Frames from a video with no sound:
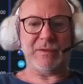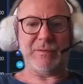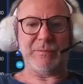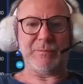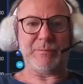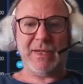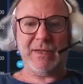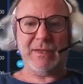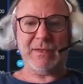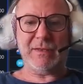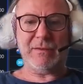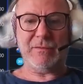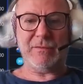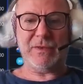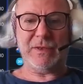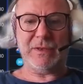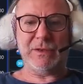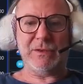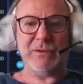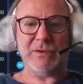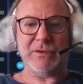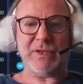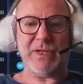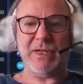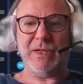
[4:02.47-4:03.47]
Well, look, you
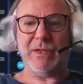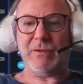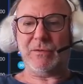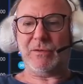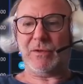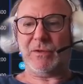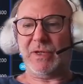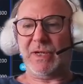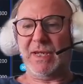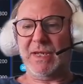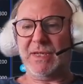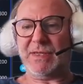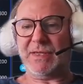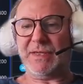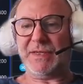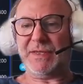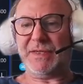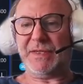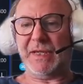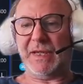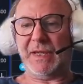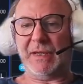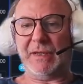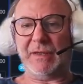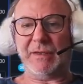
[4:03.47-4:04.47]
know what? Here's a thing.
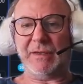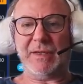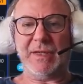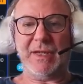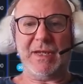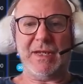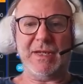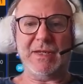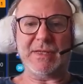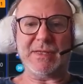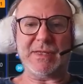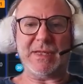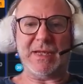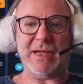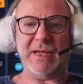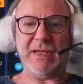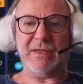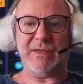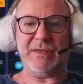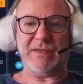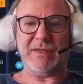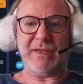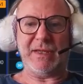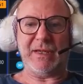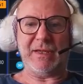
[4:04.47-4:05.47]

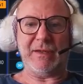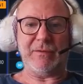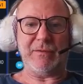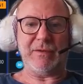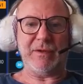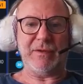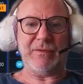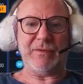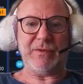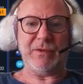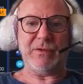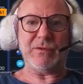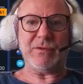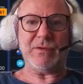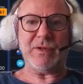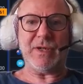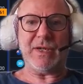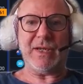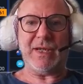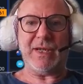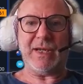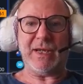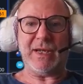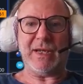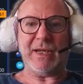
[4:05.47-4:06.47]
We've already
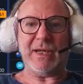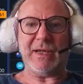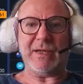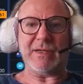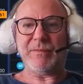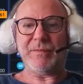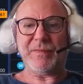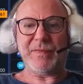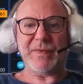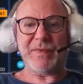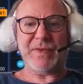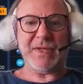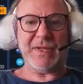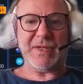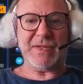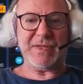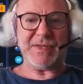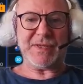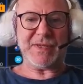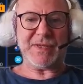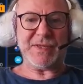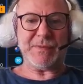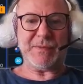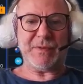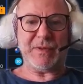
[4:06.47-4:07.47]
had this.
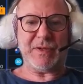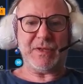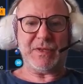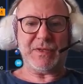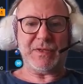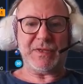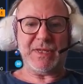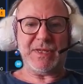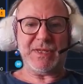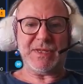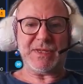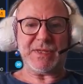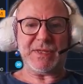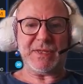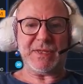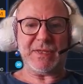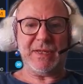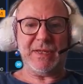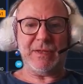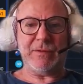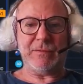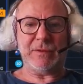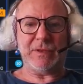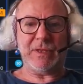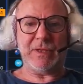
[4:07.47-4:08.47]
We've got these equal
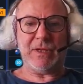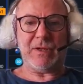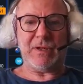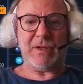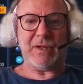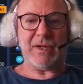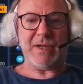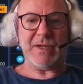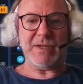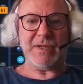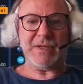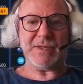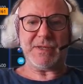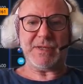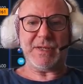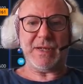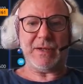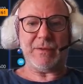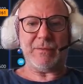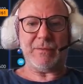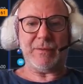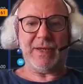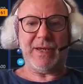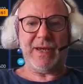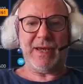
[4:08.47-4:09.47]
highs. Now, we
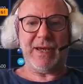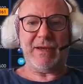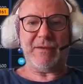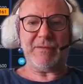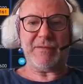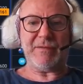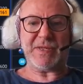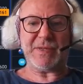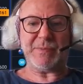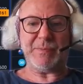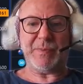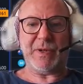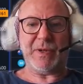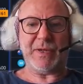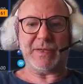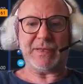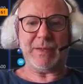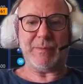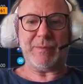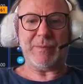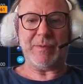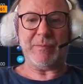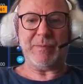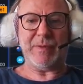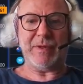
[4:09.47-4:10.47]
have spiked up
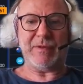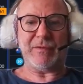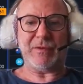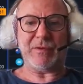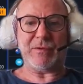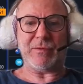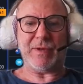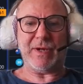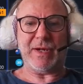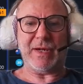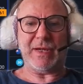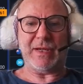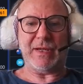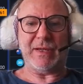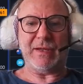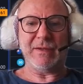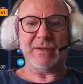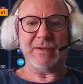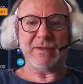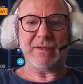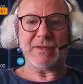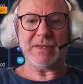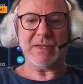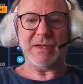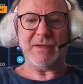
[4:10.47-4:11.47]
above already. So
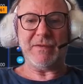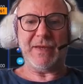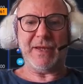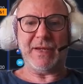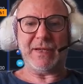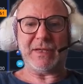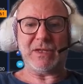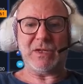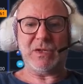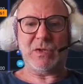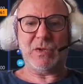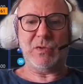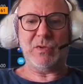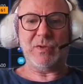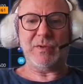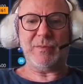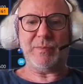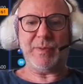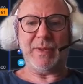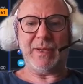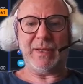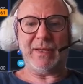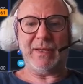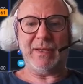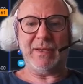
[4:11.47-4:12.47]
that could
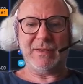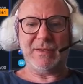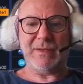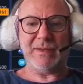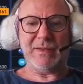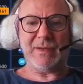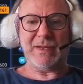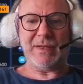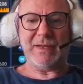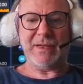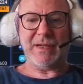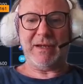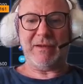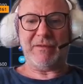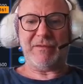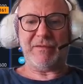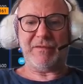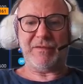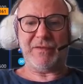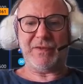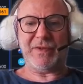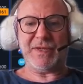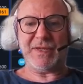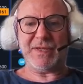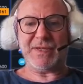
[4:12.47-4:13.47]
be enough for
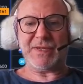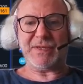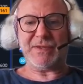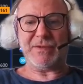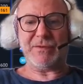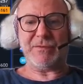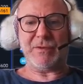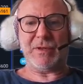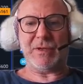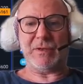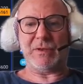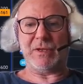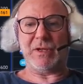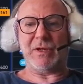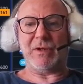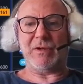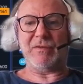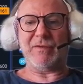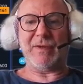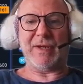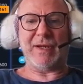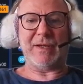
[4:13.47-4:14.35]
this to roll over.